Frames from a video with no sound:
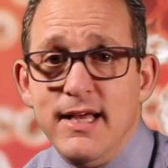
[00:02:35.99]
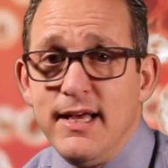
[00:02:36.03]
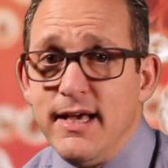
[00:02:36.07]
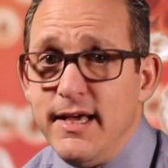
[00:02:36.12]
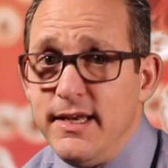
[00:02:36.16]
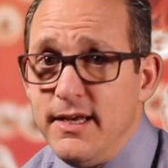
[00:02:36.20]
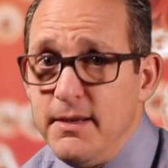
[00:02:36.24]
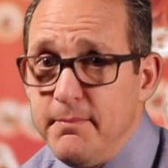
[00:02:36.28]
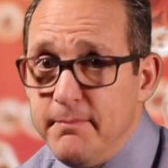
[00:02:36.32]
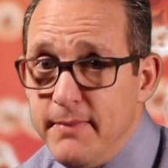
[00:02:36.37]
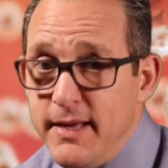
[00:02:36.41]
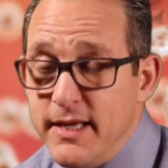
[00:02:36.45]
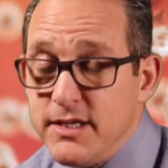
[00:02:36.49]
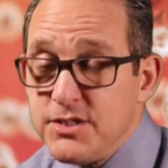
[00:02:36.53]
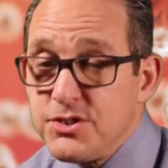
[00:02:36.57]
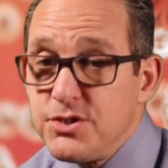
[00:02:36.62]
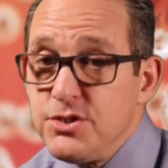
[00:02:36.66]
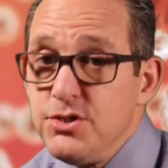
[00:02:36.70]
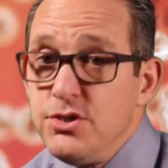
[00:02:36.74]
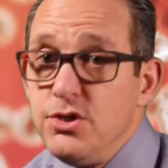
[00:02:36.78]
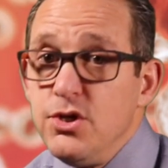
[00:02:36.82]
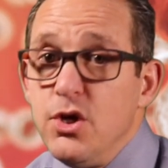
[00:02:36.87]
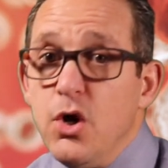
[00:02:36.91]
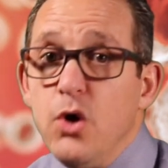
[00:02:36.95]
and it makes
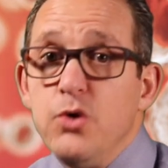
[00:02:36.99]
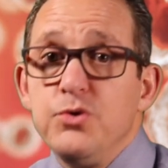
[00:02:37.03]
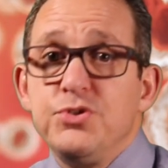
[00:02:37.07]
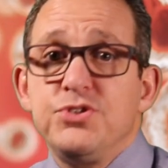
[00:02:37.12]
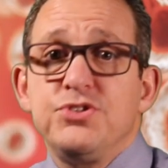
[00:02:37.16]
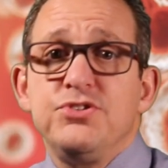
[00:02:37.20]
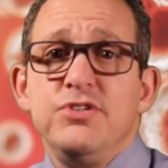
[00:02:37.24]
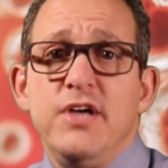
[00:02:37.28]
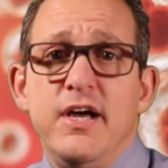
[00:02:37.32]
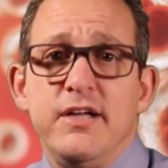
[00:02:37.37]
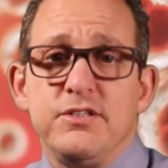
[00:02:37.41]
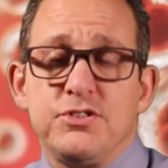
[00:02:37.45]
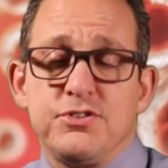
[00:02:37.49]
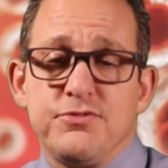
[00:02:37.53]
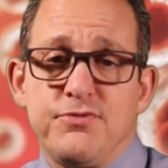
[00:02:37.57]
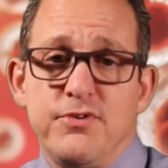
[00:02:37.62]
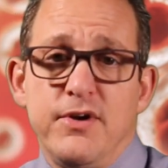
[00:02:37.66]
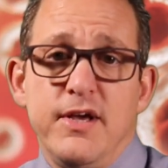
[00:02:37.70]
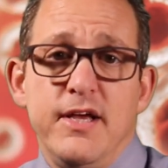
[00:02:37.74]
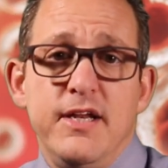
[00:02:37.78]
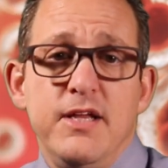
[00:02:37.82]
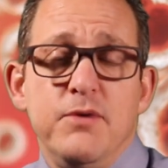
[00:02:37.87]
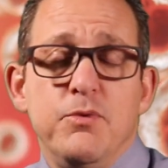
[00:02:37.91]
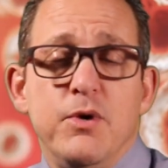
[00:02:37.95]
no sense for
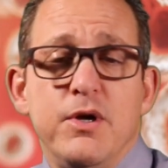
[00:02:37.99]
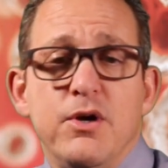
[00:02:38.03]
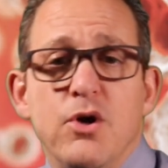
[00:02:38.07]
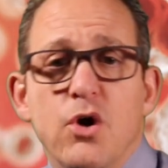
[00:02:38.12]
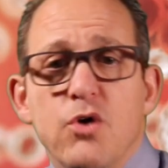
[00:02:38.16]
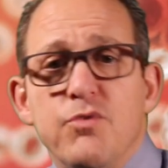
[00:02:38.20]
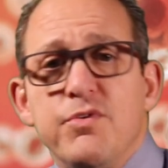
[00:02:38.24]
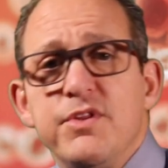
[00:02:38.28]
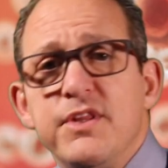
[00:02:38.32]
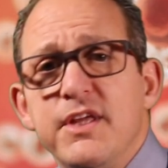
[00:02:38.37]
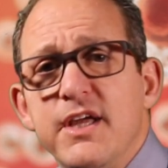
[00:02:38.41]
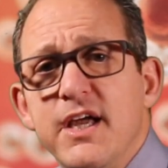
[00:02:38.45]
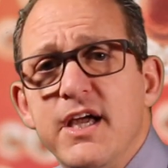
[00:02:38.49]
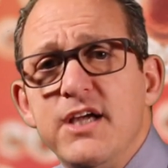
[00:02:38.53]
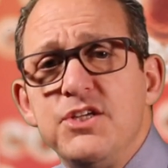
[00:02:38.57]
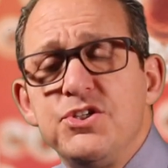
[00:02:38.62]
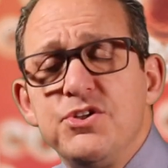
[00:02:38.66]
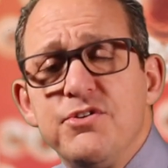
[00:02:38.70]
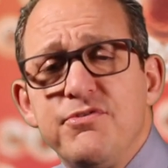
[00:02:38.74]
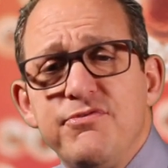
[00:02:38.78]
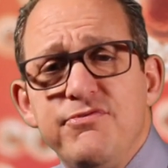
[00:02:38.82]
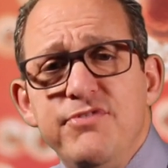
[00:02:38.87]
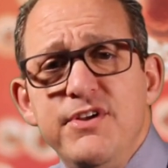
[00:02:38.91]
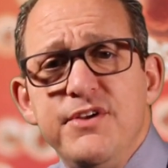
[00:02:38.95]
anyone over the age
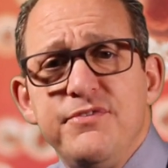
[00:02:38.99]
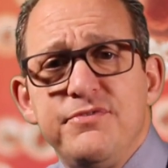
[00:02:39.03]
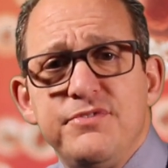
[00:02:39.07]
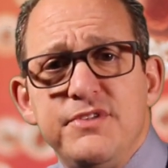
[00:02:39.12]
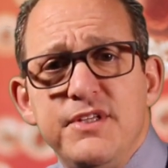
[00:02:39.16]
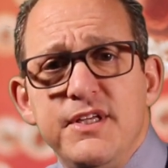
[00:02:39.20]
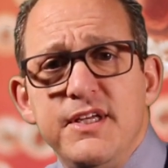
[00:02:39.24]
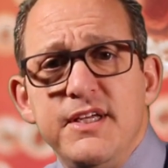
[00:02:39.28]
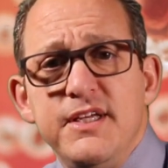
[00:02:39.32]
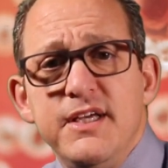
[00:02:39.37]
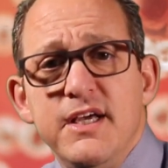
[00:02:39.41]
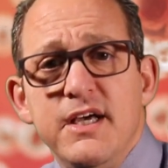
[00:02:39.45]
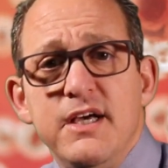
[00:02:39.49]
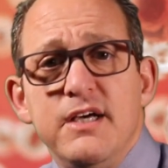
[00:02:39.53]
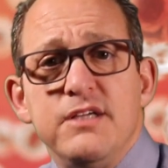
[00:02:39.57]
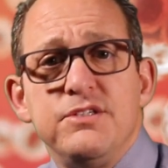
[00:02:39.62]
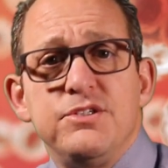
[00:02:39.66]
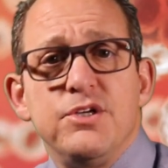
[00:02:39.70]
of 50